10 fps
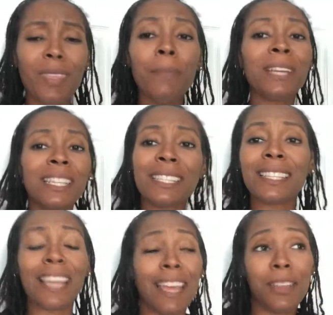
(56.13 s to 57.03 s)
Because
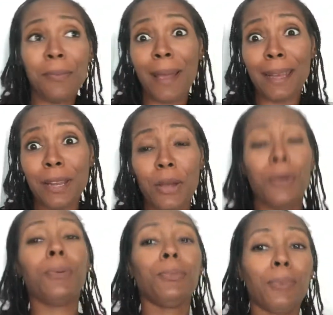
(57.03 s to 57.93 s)
like you might
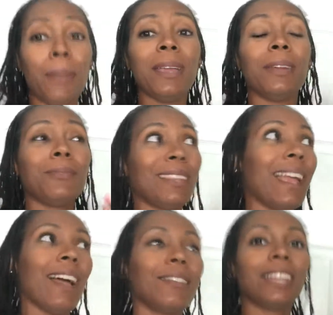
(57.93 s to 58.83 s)
know, women when
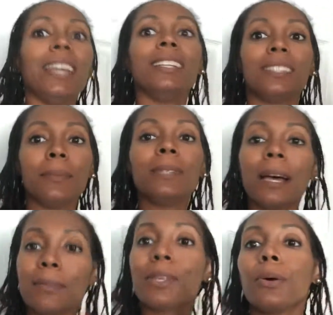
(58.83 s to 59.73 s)
they have kids
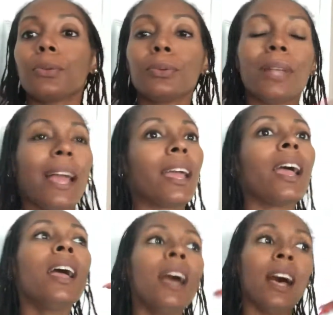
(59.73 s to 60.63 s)
sometimes go through like
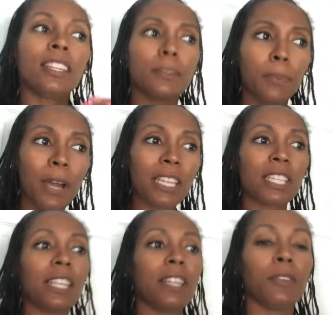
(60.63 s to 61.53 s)
a
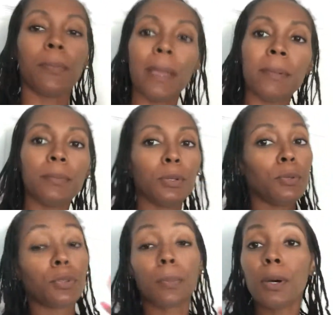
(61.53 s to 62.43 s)
depression or baby
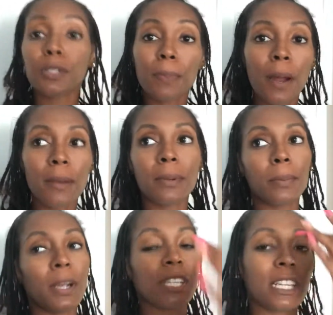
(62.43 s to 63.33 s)
blues or postpartum
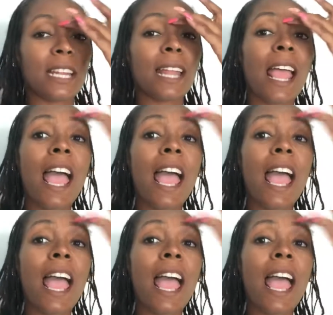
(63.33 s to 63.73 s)
depression.